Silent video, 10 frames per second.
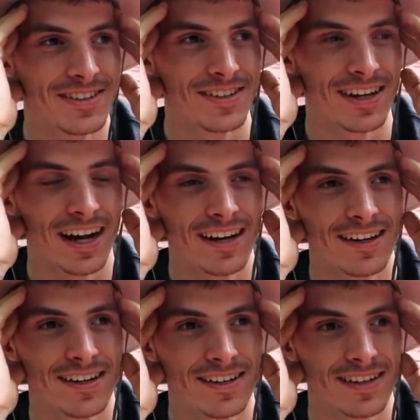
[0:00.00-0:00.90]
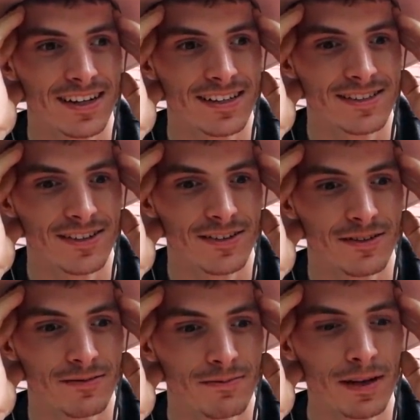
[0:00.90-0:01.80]
you're kind of irritated
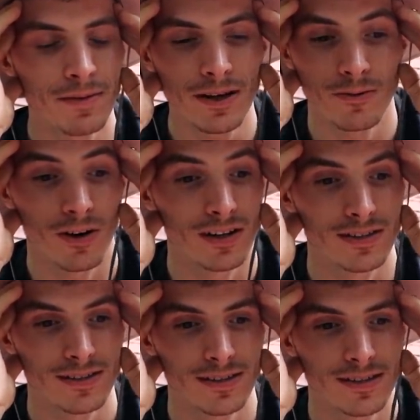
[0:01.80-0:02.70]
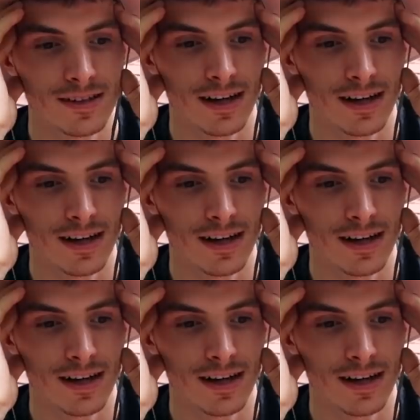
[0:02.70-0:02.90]
so maybe I was